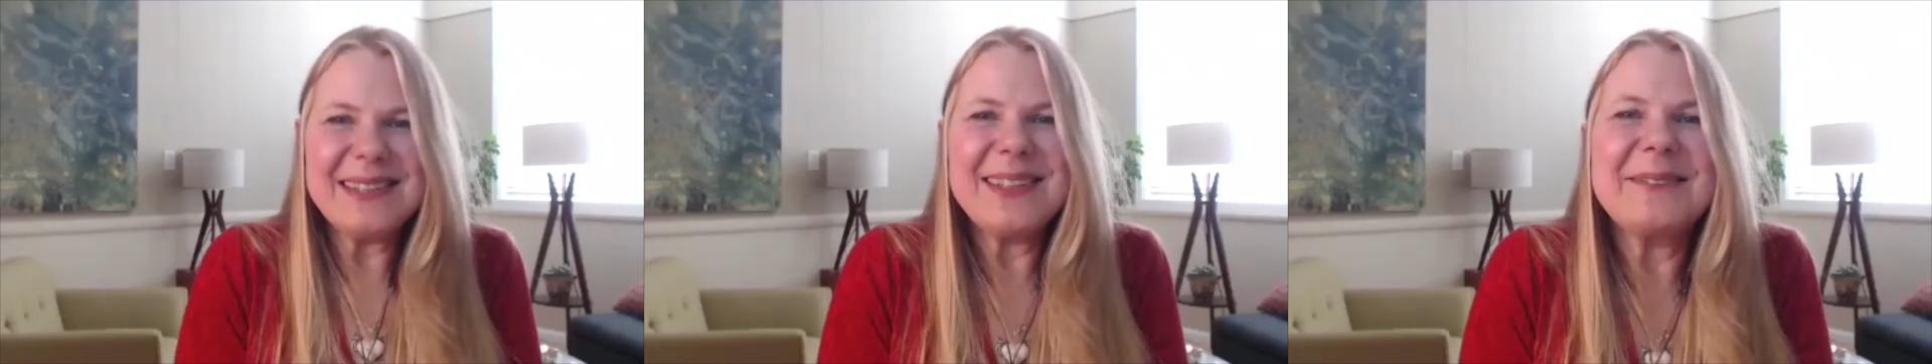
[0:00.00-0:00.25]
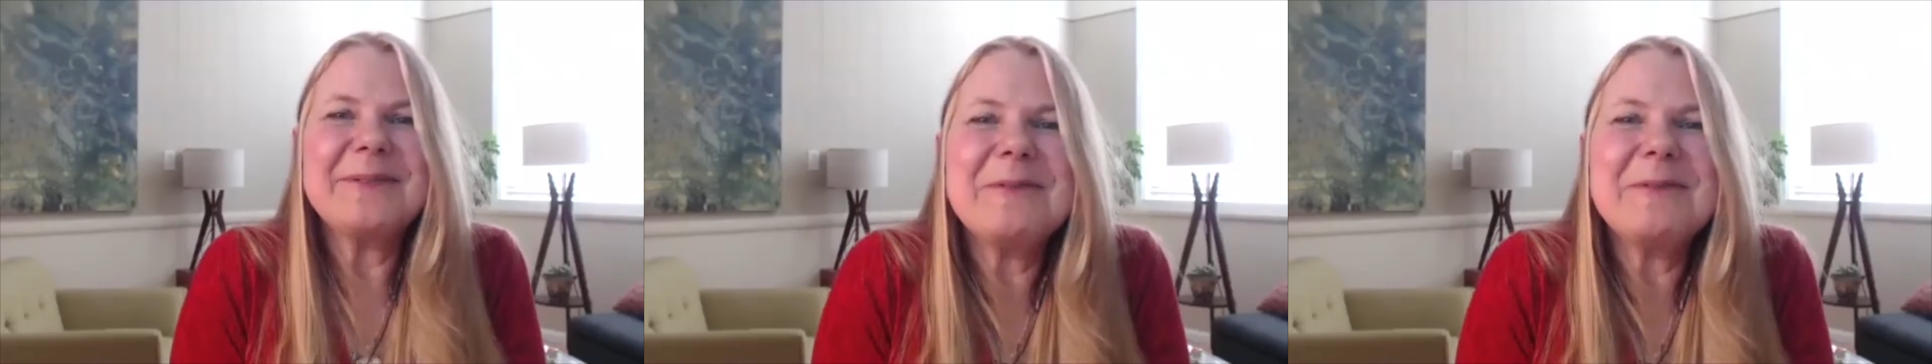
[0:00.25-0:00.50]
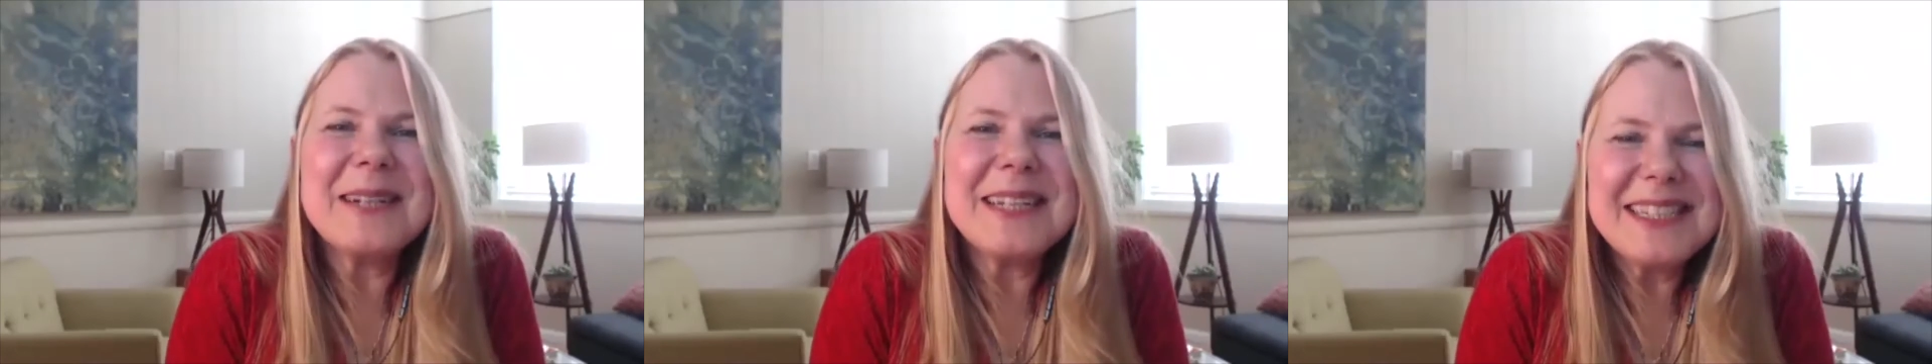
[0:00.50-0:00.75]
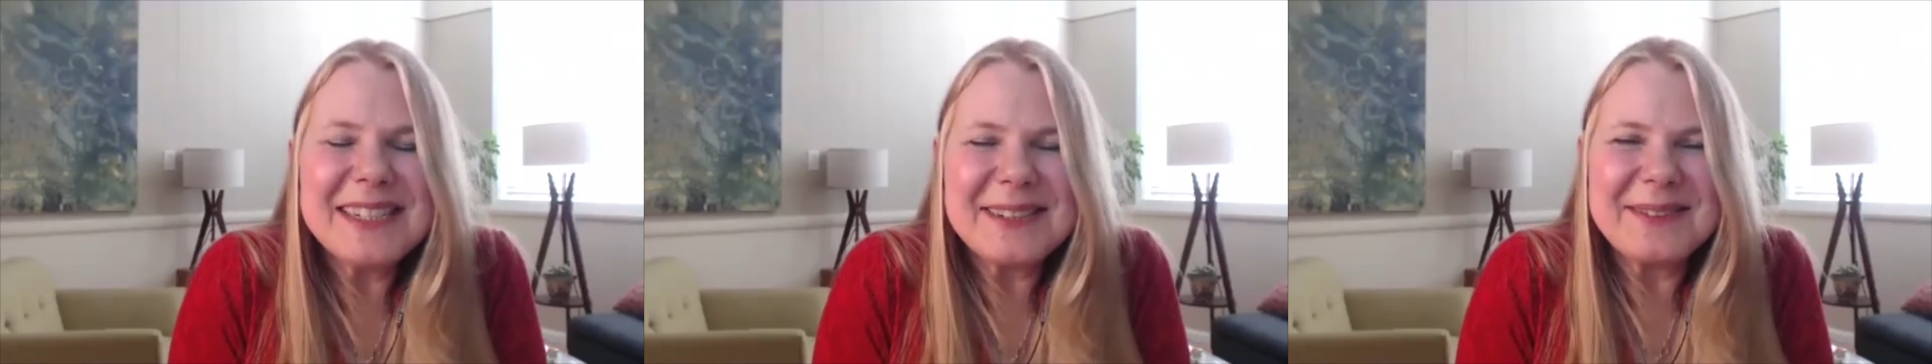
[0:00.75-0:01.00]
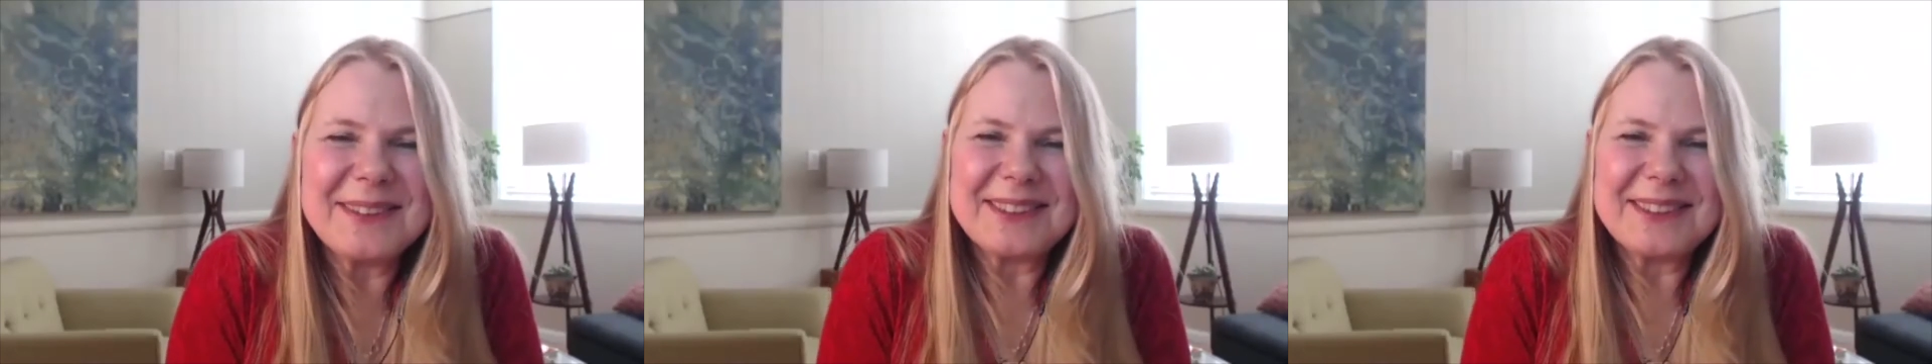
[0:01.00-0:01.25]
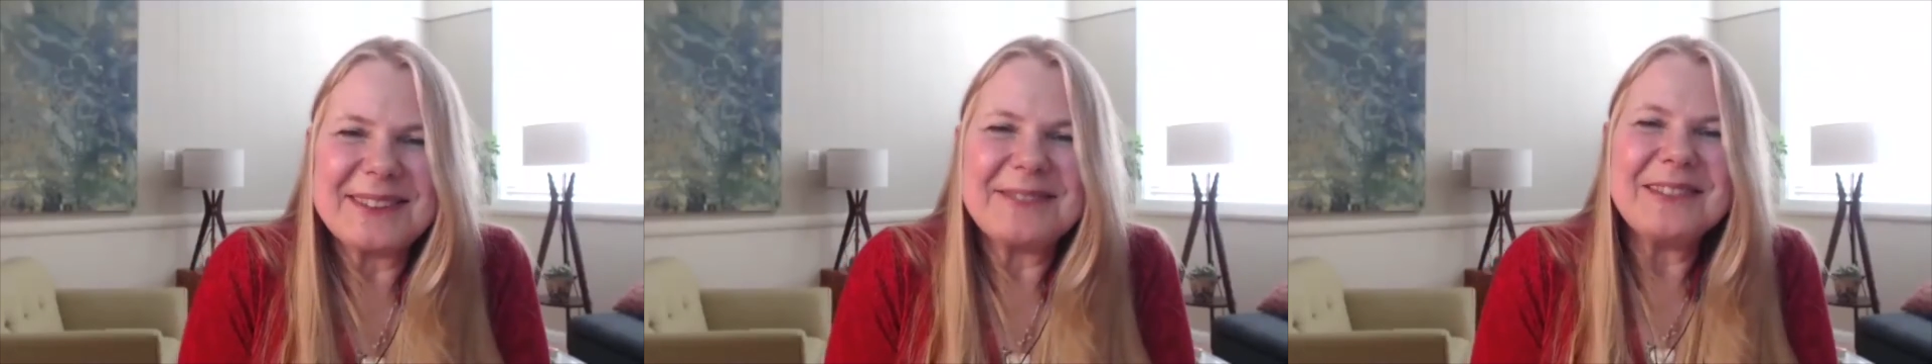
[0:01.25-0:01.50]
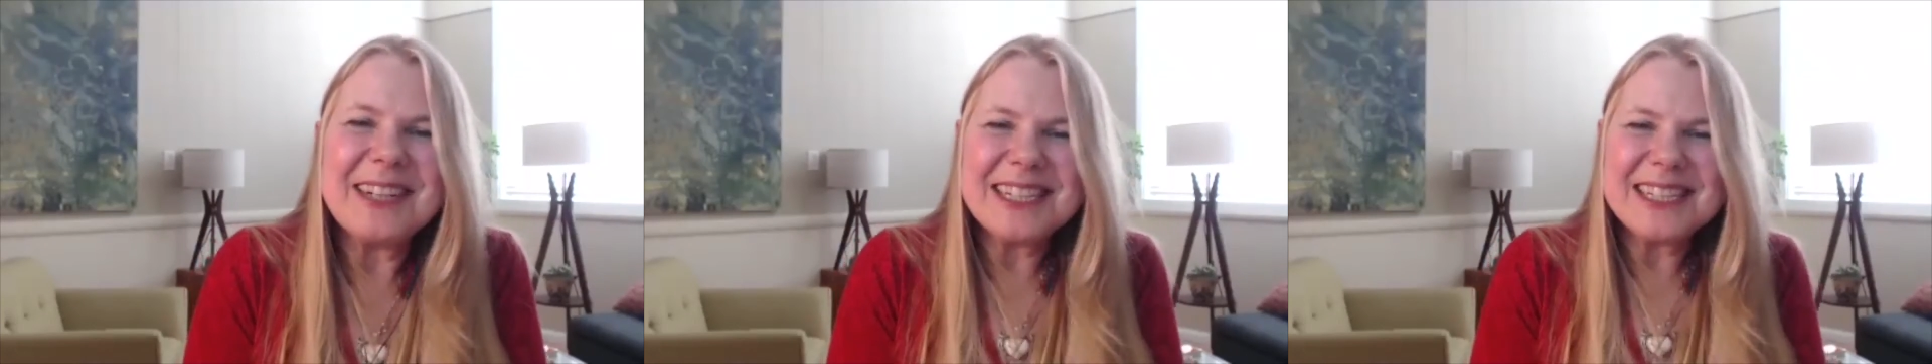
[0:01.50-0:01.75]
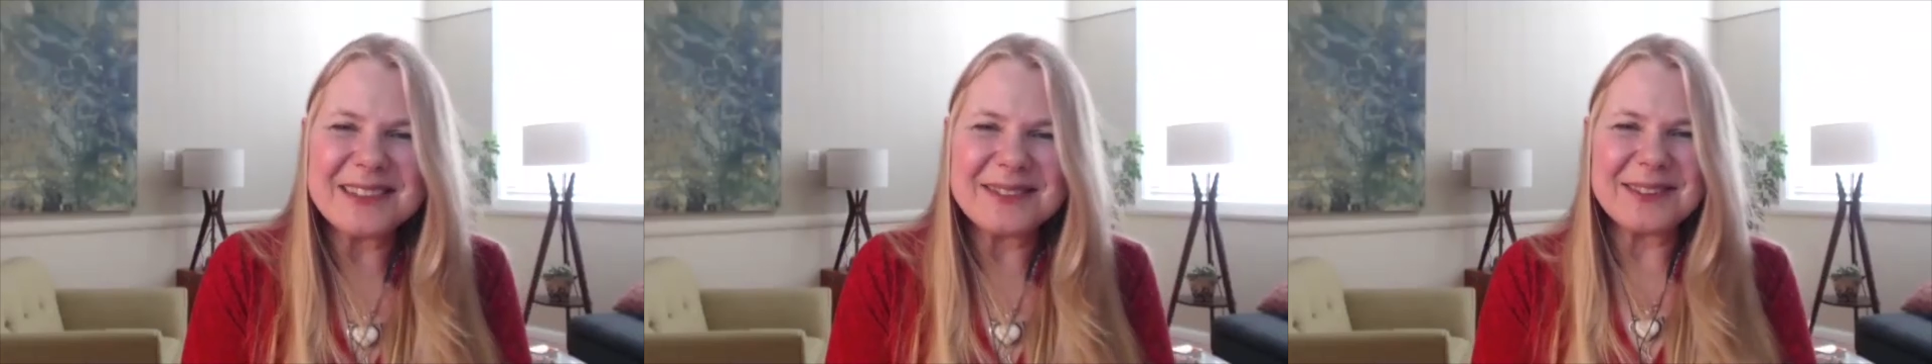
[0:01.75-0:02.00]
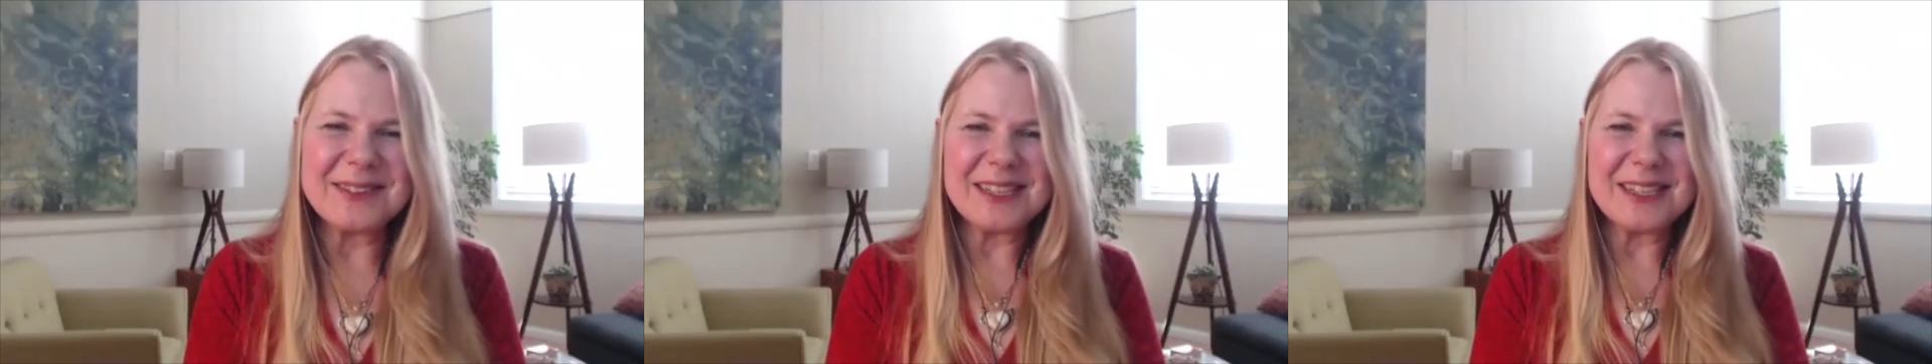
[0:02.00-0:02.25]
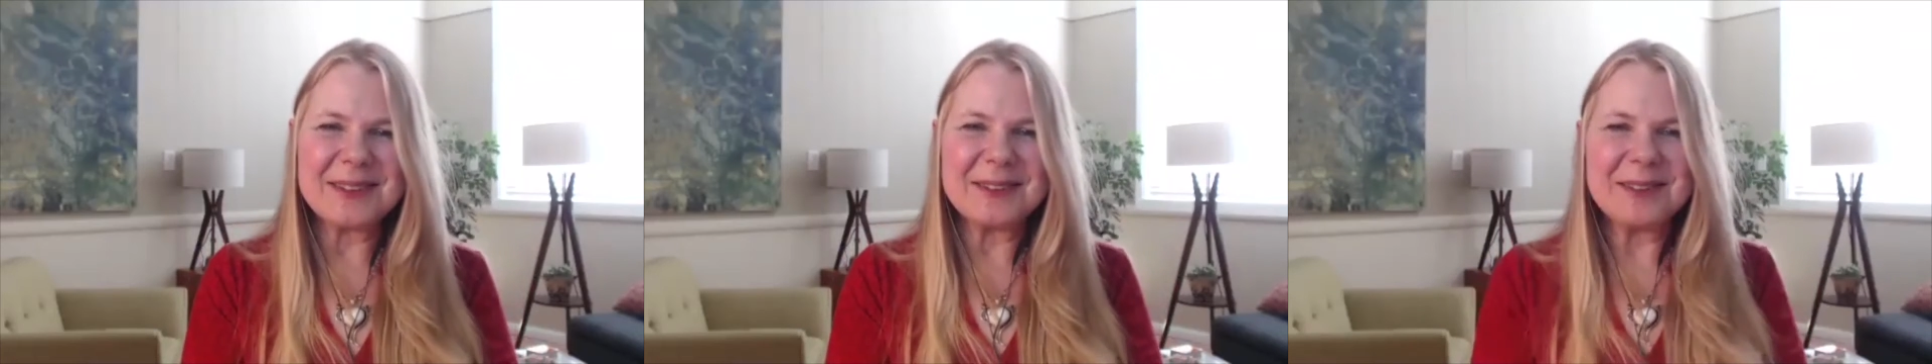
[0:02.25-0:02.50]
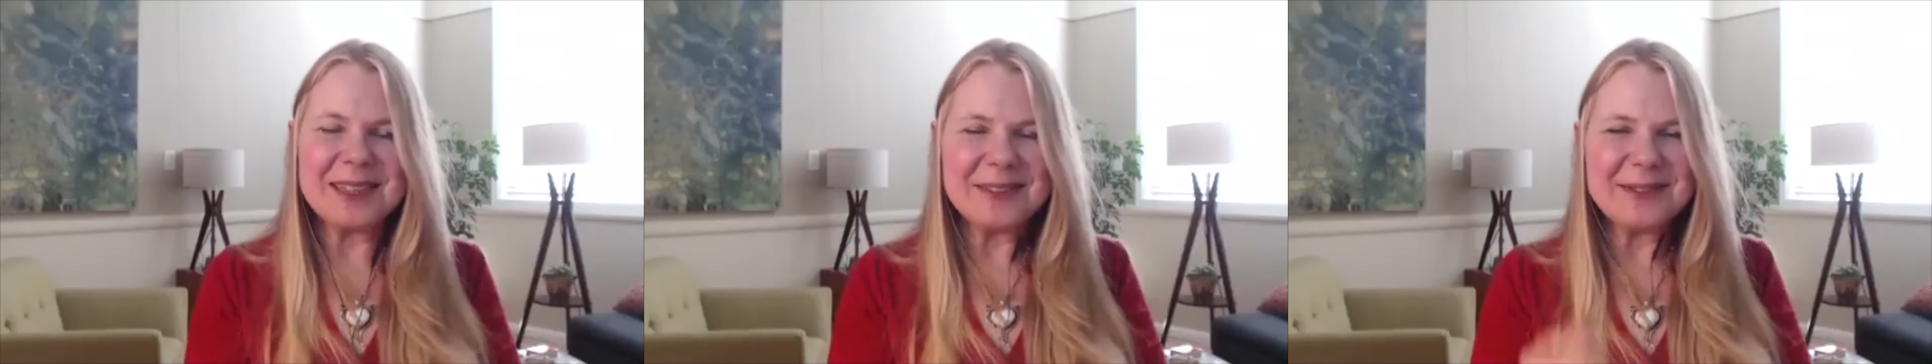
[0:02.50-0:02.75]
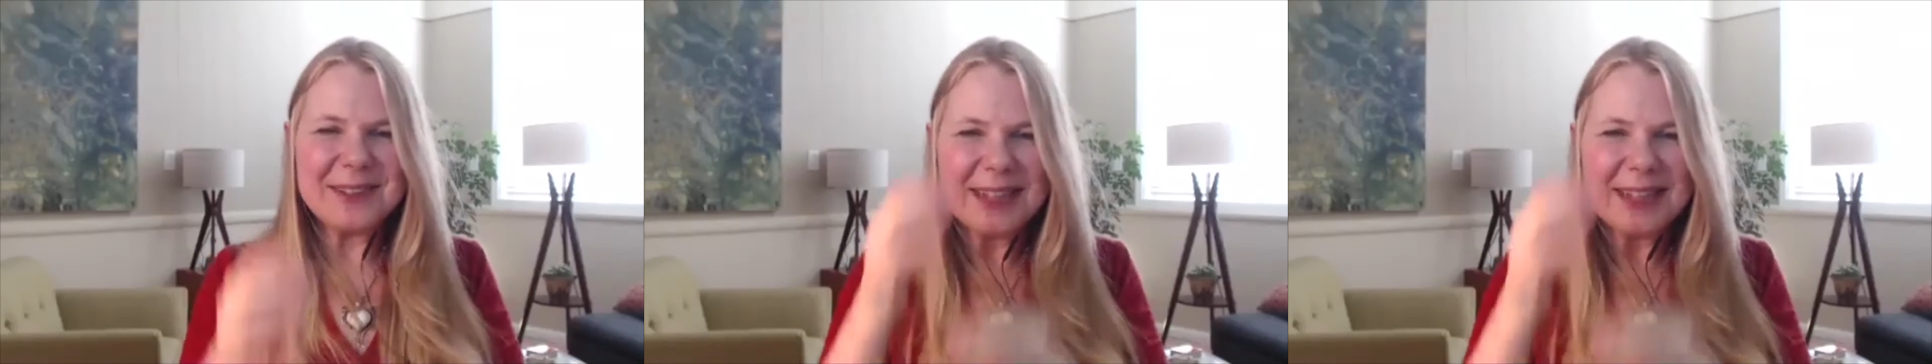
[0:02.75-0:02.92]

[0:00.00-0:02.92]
it. Wonderful, wonderful, wonderful, wonderful.